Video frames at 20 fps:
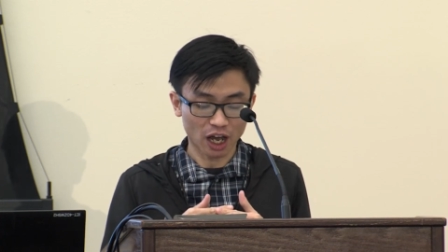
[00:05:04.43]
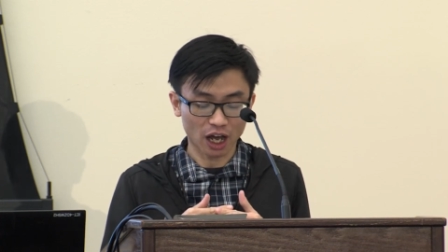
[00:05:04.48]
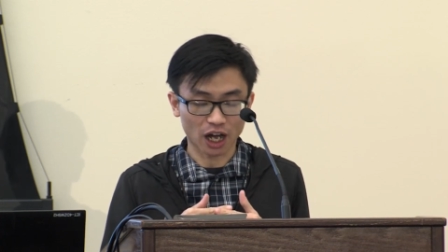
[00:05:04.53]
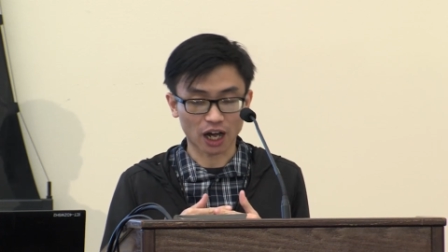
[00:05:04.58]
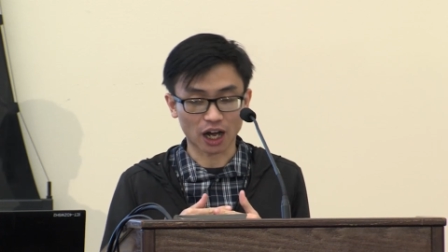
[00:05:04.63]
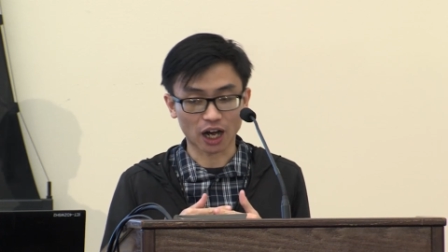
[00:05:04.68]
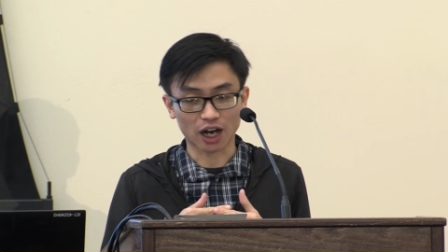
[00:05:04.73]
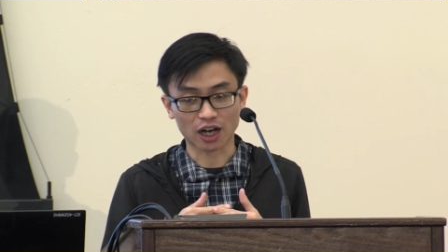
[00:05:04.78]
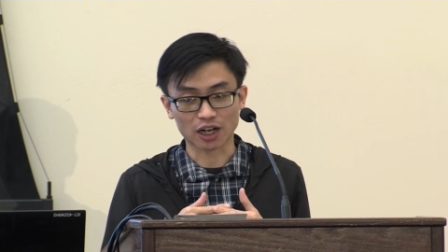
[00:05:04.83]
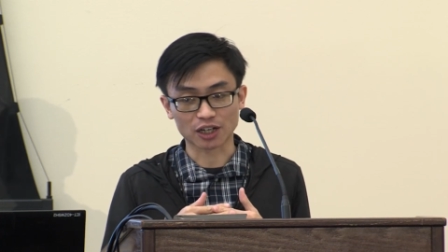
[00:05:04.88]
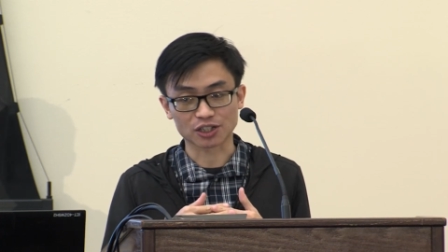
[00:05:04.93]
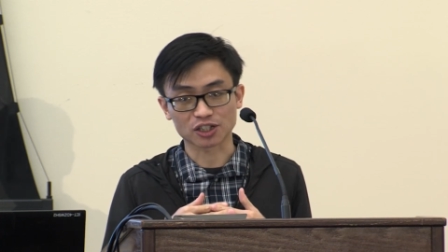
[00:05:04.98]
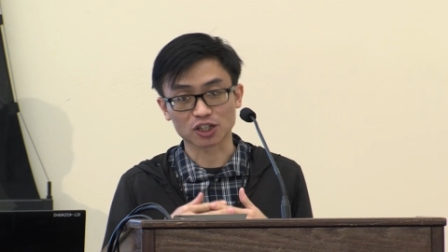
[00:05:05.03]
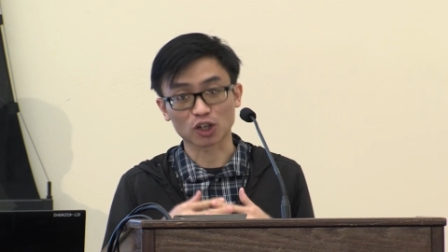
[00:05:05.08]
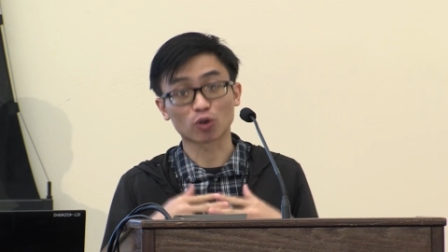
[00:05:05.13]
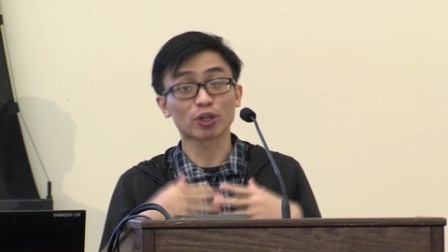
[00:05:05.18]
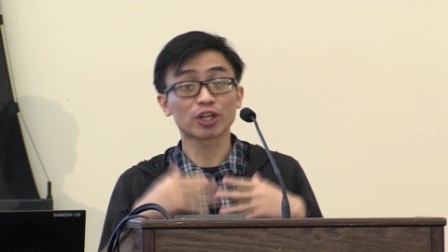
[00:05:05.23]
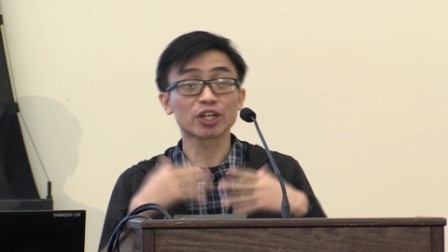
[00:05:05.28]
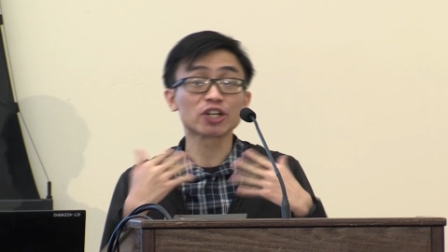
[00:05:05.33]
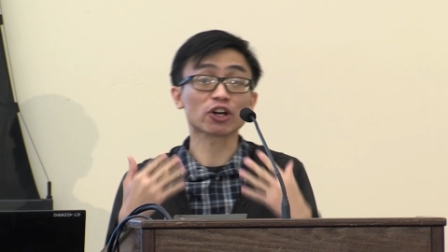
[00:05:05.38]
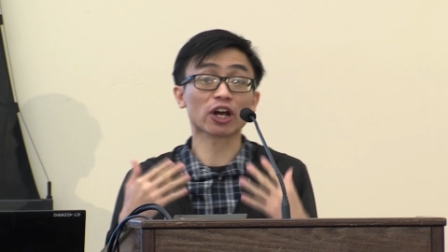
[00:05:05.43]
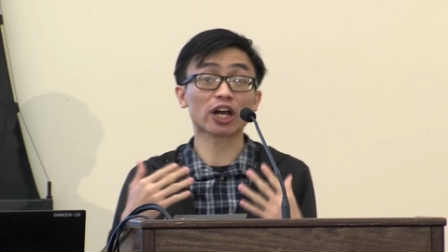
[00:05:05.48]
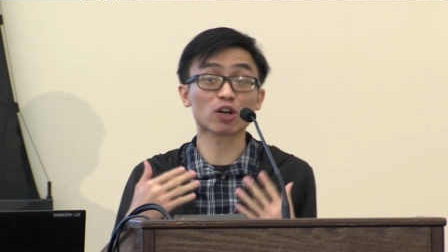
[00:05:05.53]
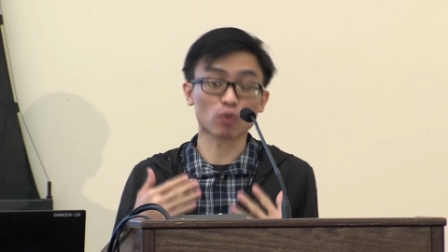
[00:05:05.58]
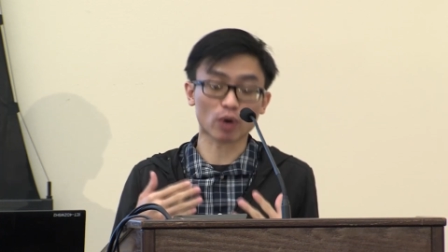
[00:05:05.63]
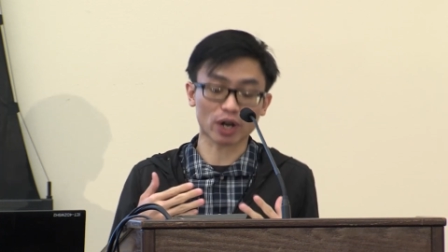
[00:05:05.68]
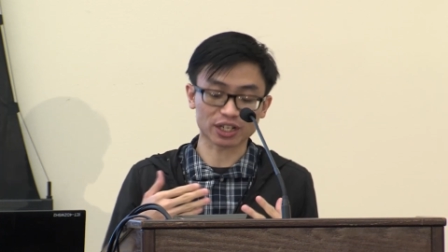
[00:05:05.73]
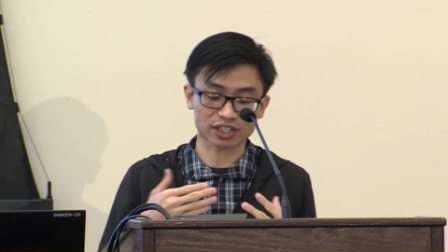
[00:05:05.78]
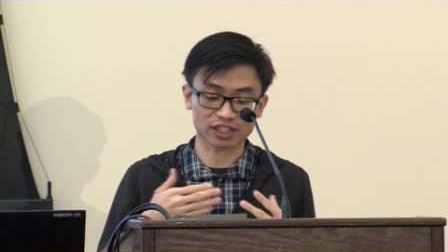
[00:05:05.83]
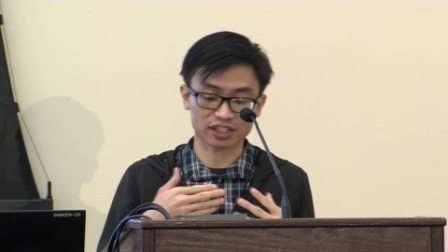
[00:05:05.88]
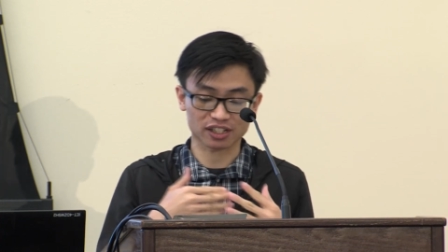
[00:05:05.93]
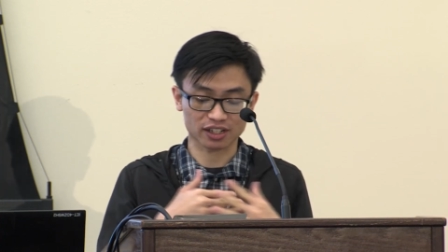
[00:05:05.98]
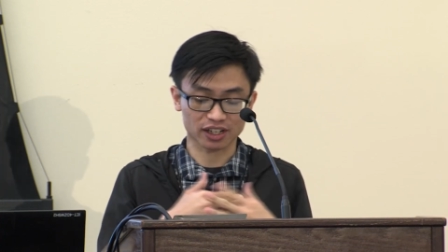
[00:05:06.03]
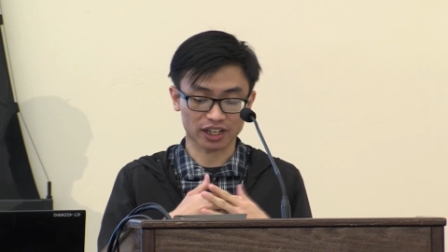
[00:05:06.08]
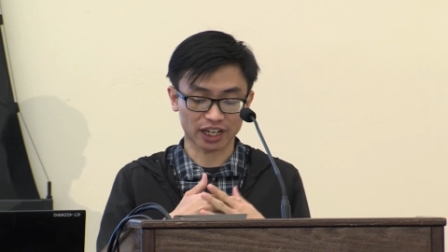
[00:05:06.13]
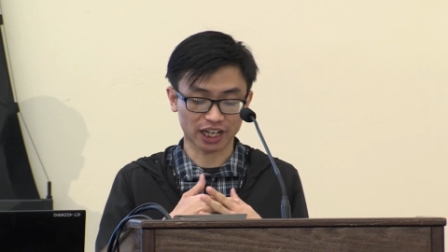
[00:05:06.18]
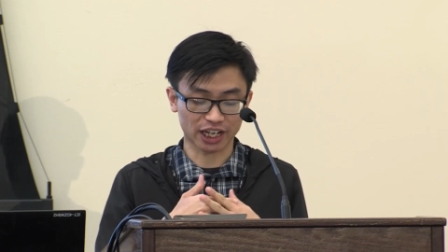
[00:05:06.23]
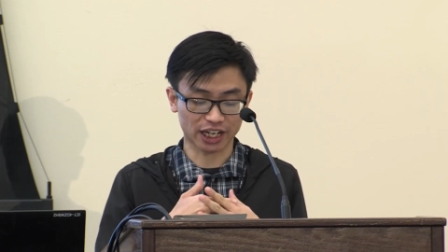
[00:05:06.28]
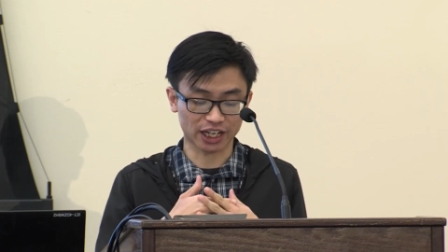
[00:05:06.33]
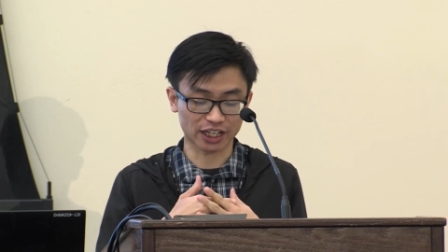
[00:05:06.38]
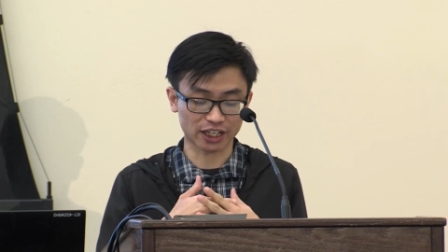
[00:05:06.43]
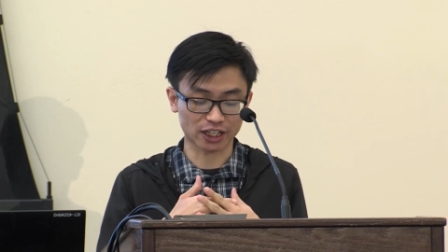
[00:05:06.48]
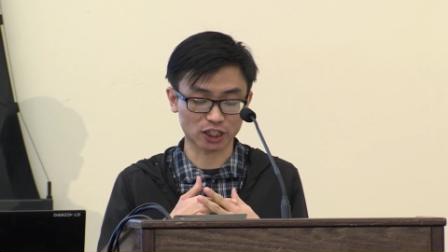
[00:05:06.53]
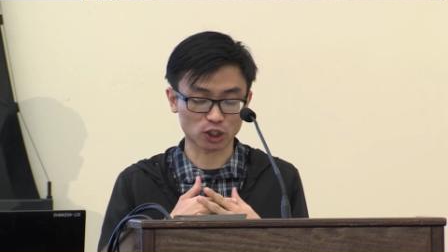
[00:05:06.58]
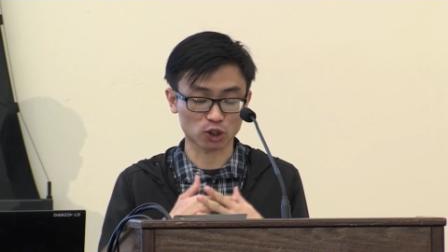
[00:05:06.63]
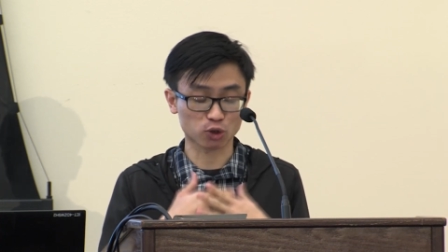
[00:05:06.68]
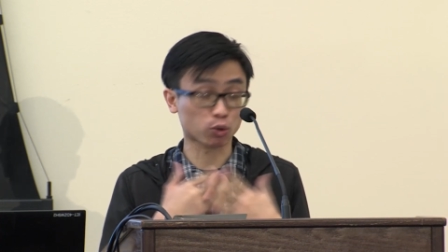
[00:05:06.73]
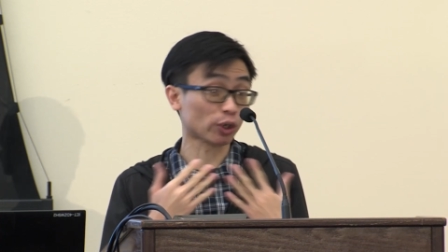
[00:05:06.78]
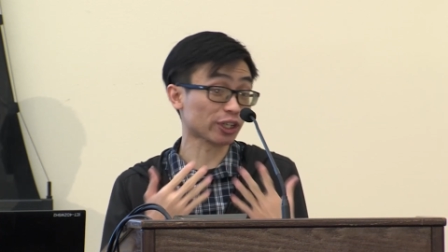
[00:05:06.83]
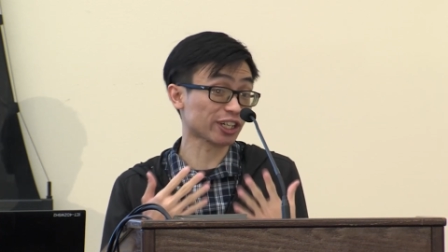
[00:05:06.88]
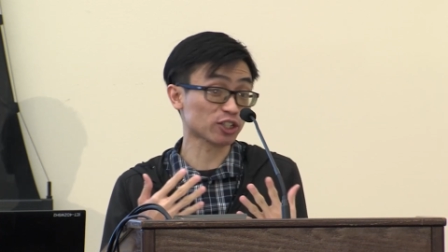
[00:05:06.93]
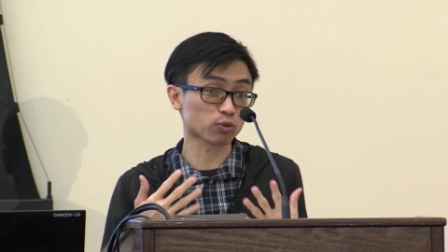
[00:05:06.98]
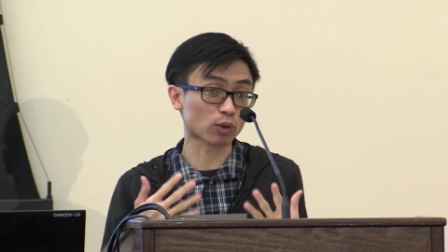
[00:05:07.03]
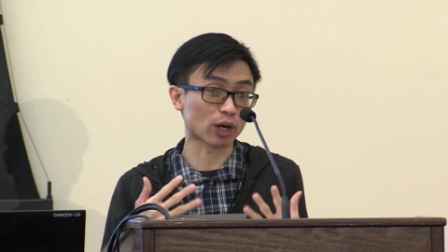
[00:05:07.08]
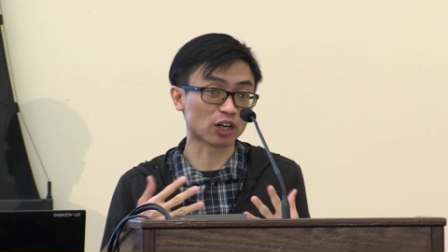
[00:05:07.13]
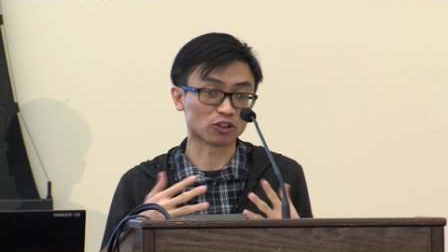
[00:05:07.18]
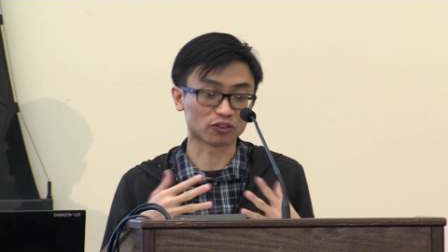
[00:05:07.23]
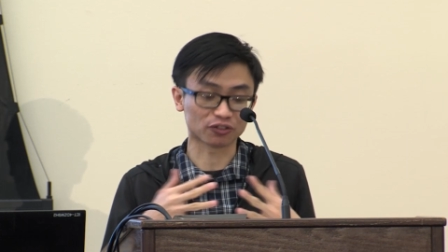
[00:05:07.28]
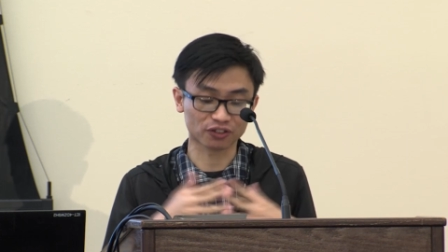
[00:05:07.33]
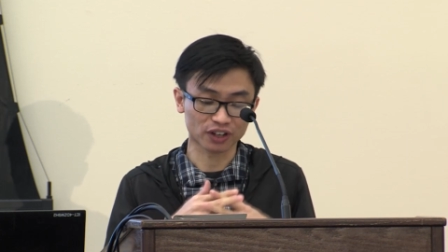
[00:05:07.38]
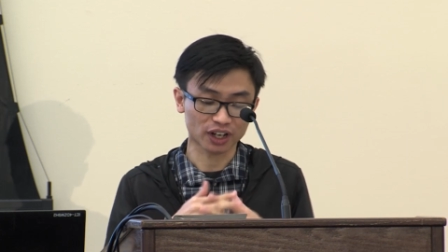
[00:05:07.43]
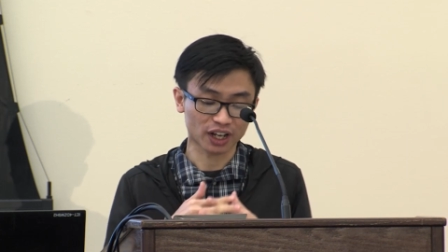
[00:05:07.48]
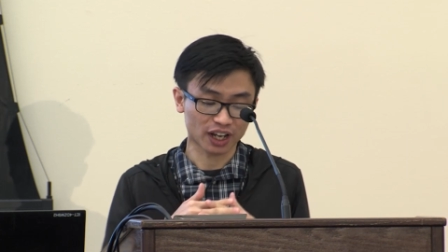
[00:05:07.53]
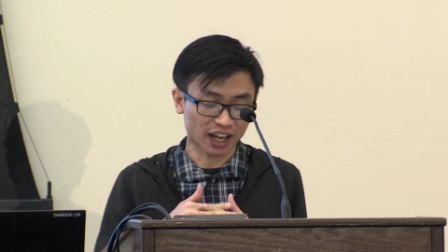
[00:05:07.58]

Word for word: Uh, so here I was in 2012